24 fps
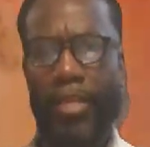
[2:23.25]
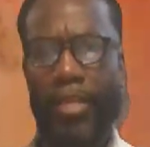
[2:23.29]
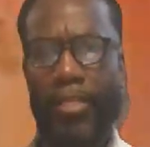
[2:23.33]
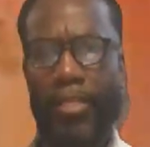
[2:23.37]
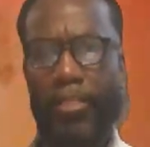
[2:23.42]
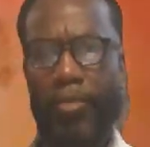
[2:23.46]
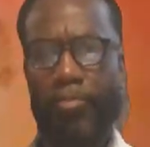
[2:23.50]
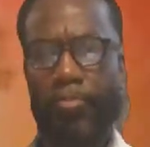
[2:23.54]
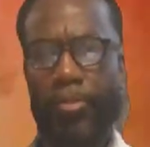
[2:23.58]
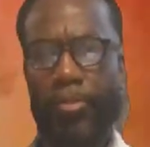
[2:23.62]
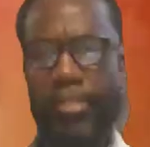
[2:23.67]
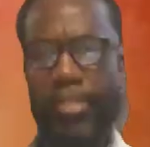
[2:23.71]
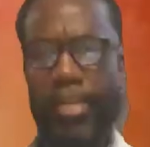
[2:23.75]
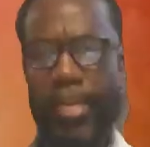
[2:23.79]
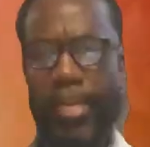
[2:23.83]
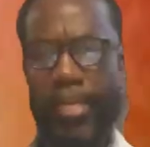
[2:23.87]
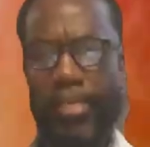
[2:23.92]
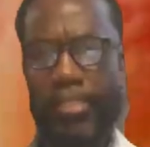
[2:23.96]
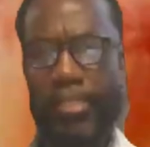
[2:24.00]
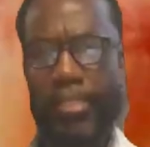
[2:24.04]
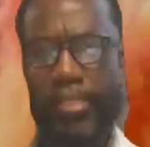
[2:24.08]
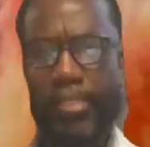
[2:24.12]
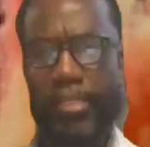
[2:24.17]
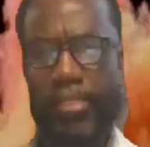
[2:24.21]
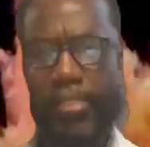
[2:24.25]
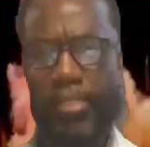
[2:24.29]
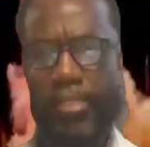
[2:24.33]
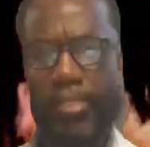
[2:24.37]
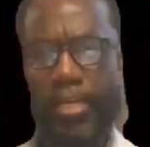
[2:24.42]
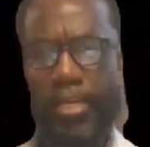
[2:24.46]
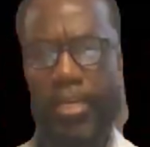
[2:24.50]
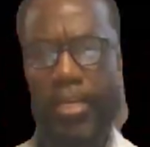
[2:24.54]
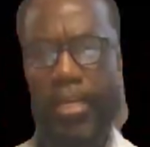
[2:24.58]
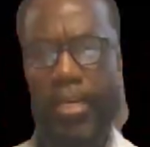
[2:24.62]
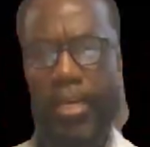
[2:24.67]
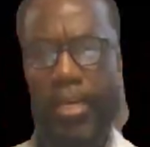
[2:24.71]
The prediction
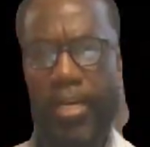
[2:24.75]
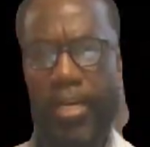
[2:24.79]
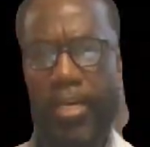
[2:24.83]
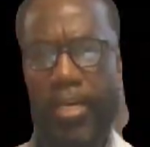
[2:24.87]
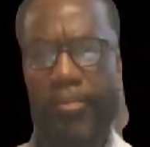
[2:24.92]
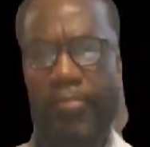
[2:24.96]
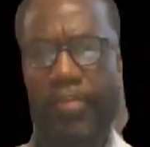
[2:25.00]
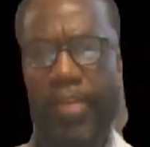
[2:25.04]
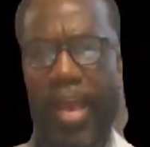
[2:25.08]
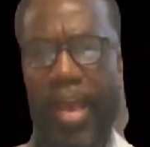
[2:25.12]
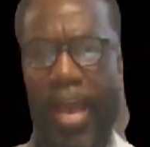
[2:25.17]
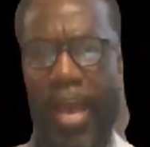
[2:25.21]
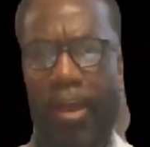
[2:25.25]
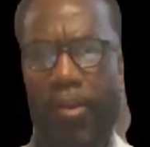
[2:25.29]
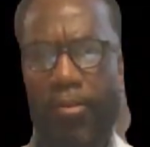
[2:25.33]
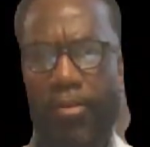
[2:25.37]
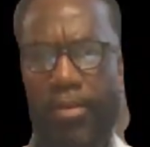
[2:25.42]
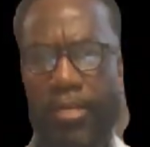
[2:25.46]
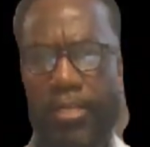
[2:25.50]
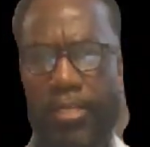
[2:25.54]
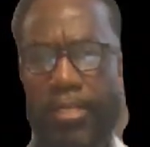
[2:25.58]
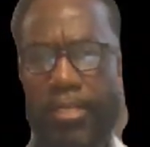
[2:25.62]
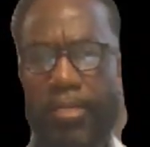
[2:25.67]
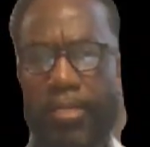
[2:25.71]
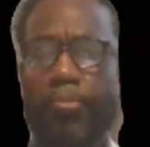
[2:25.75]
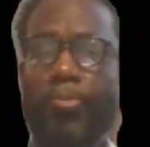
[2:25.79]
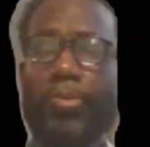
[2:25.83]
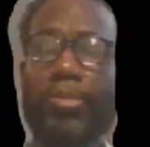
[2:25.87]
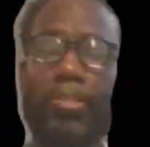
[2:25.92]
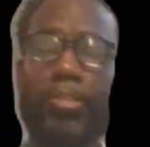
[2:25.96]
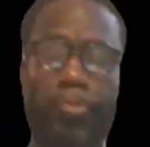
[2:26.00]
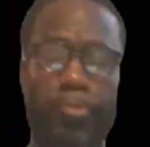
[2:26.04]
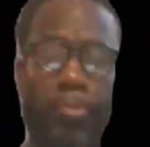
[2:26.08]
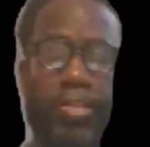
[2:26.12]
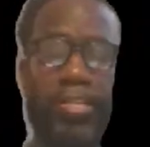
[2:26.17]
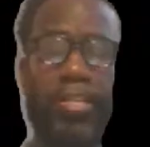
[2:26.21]
of the outcome,
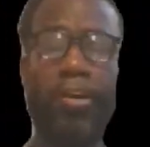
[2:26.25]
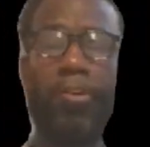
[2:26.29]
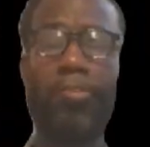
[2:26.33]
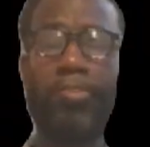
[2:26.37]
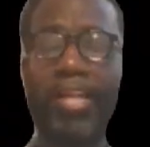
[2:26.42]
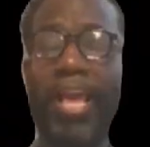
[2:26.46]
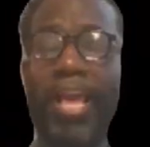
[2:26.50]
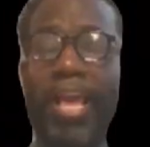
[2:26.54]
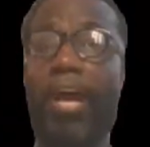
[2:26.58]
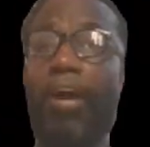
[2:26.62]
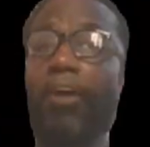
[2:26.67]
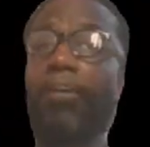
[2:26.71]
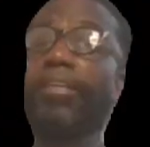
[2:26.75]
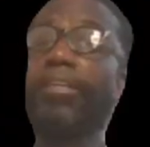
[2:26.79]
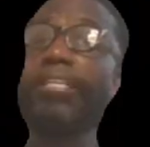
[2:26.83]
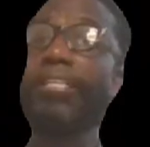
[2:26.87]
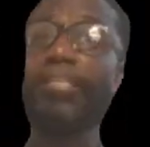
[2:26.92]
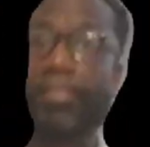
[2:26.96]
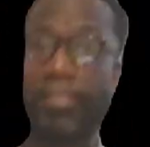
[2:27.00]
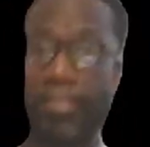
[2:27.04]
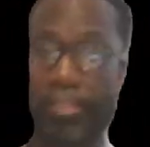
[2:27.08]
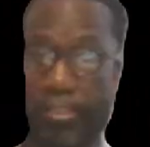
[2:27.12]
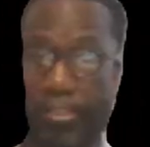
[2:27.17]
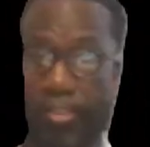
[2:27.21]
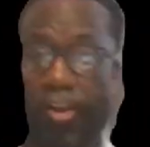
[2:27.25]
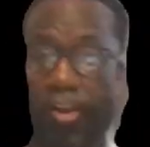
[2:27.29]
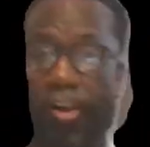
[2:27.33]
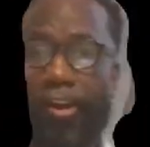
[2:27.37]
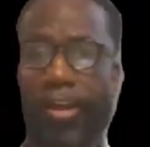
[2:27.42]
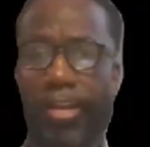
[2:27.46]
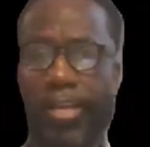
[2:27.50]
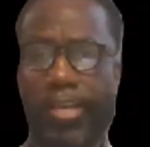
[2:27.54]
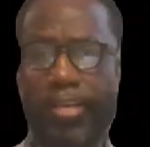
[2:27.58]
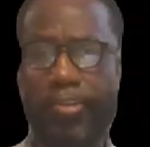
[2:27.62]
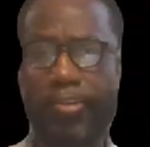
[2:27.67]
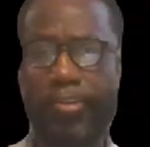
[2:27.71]
which we know now is the
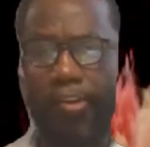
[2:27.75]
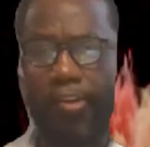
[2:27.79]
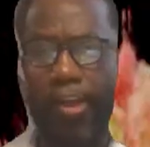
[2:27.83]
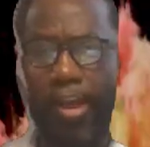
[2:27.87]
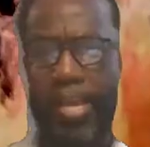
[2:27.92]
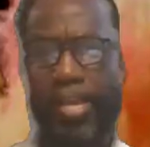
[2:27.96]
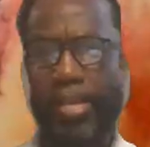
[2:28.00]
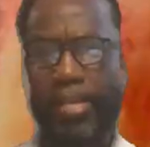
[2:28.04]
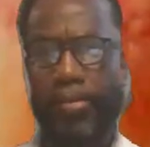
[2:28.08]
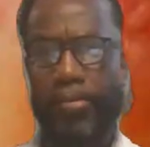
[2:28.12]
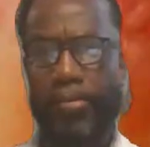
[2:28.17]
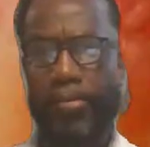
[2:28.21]
target, right?